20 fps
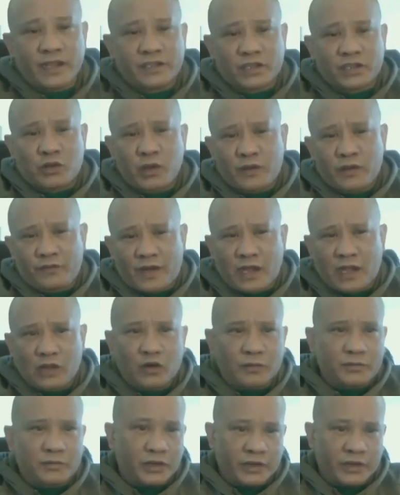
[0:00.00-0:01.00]
a quick
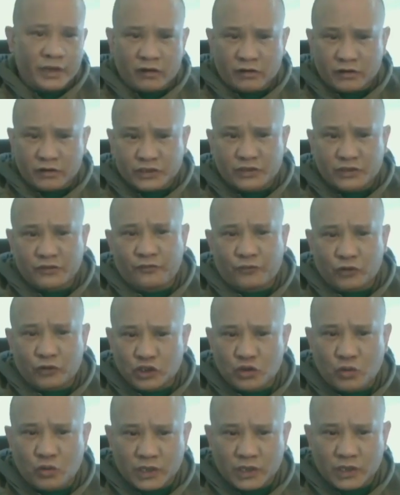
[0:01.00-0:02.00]
follow-up to Karen's first
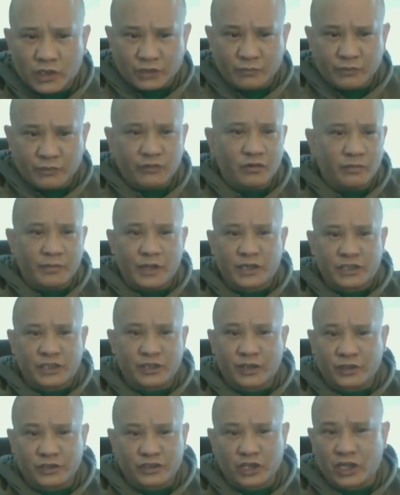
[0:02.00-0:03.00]
question, when you were
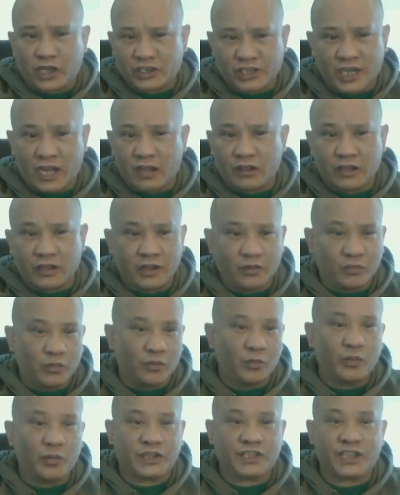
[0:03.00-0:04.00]
mentioning Josh Allen and
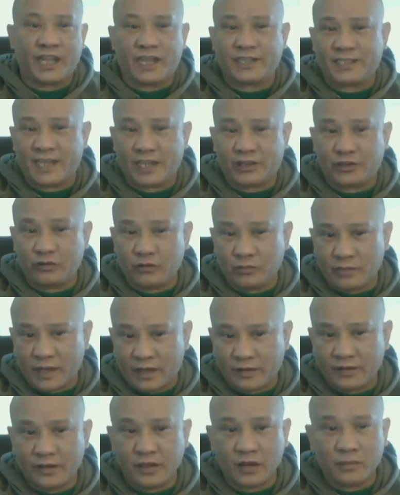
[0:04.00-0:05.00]
what stands out to you
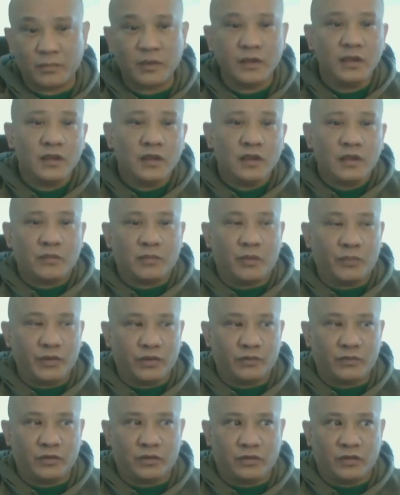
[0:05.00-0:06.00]
about him, but when
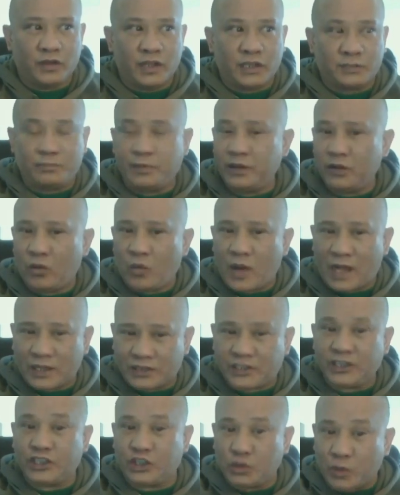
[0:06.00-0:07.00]
you, it's been a while
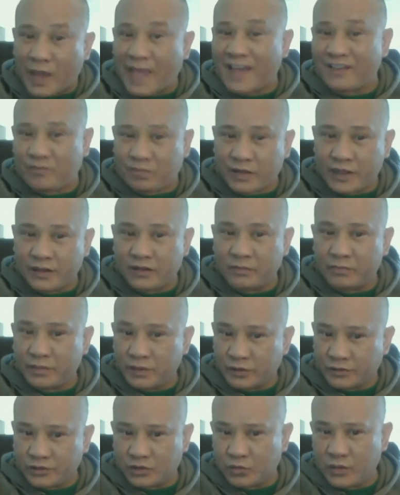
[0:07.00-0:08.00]
since you have played the
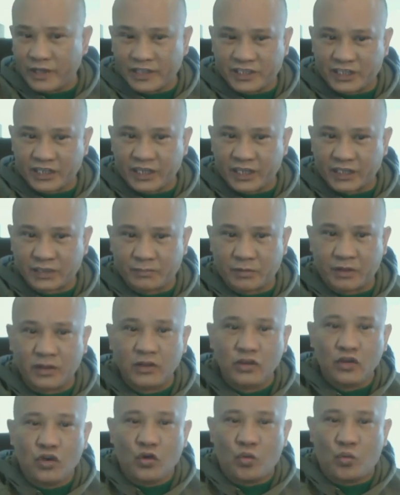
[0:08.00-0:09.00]
Bills week six, but
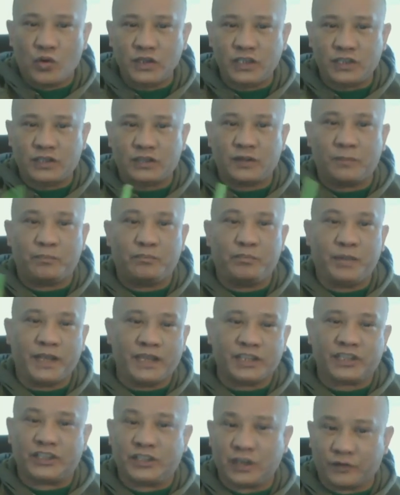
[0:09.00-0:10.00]
what's the
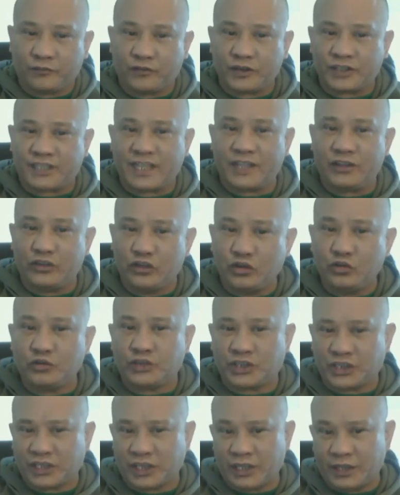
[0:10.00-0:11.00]
biggest difference that you
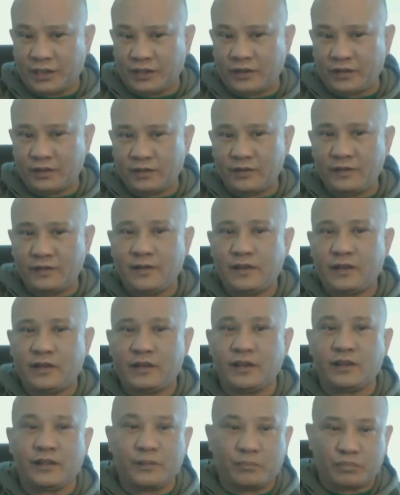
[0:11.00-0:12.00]
see
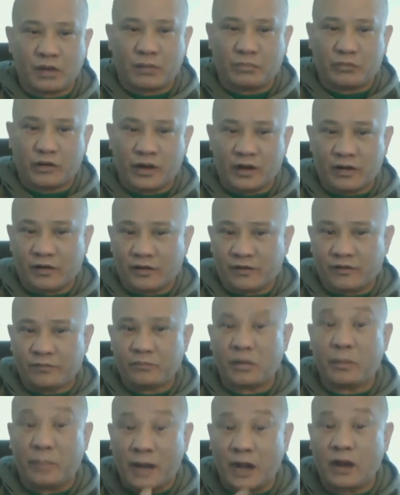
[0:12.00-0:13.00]
in the
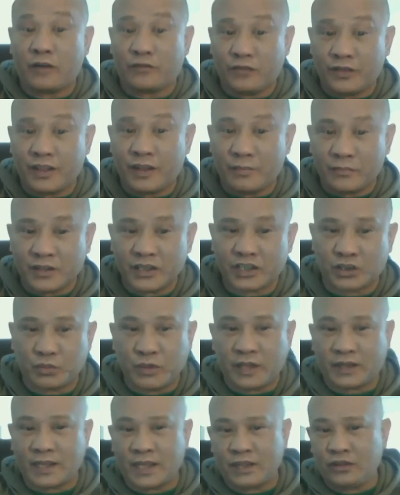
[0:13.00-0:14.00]
preparing for them this
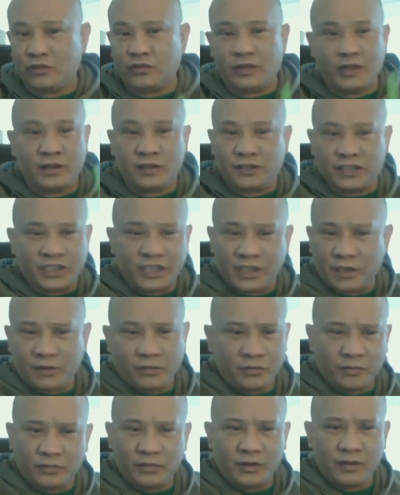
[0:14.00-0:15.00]
week that you didn't
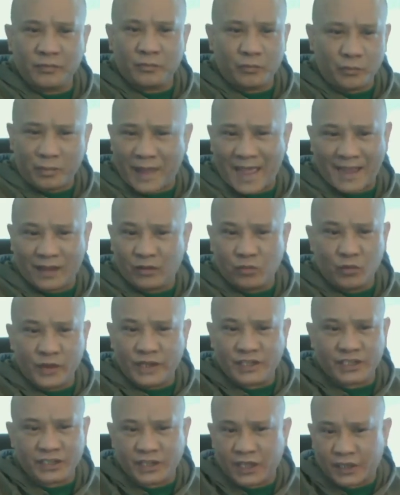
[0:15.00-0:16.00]
see back in week
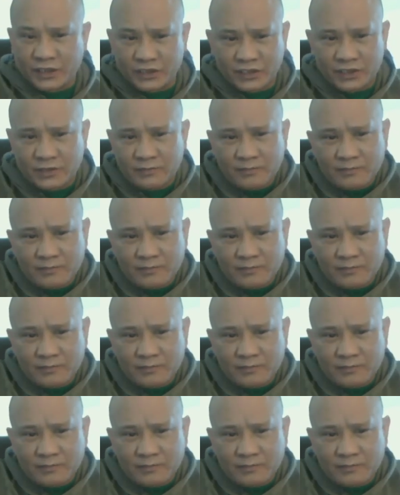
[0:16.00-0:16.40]
six?